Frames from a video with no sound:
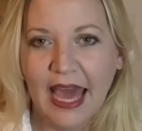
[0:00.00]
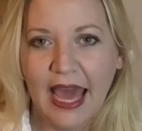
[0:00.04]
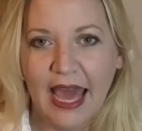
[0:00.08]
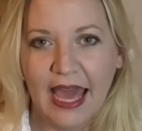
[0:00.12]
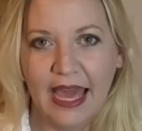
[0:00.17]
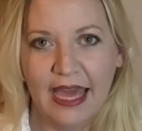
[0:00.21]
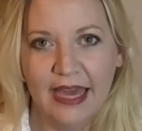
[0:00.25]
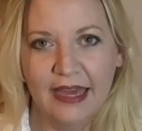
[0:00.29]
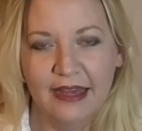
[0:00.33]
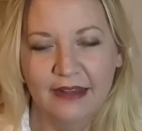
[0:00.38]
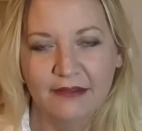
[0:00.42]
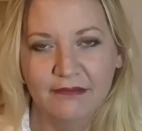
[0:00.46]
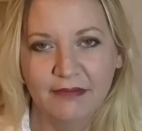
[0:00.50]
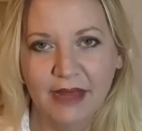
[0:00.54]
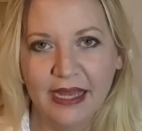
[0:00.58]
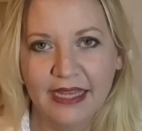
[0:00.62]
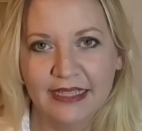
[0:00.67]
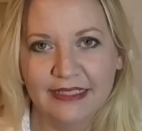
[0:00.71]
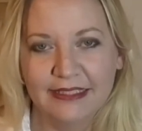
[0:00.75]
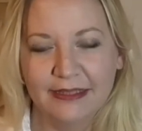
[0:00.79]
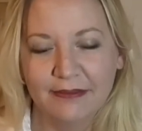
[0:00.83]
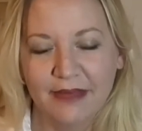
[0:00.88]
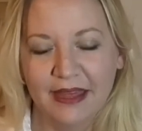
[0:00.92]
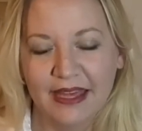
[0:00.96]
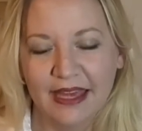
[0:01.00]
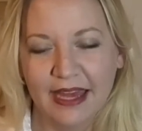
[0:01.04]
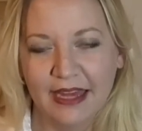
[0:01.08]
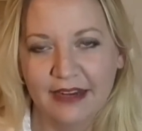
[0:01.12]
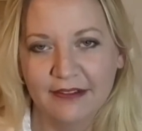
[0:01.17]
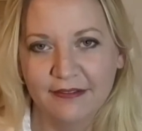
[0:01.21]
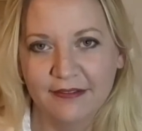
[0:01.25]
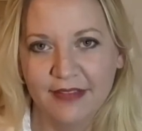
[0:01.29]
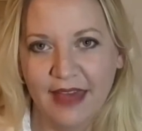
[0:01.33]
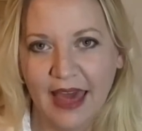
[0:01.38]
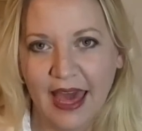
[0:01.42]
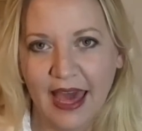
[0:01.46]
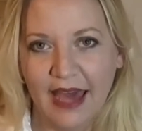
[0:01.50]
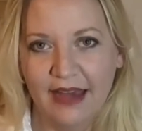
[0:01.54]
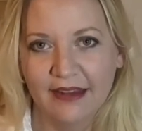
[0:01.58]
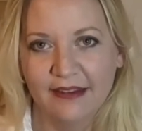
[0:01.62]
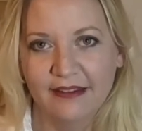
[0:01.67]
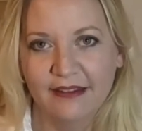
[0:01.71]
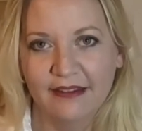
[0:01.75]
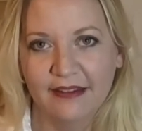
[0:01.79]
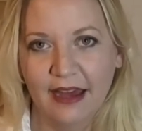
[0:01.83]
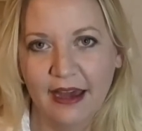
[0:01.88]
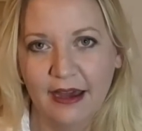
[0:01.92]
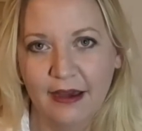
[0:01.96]
and make something out of
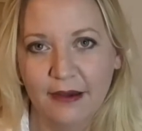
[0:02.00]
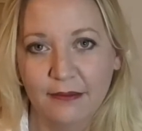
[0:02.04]
that.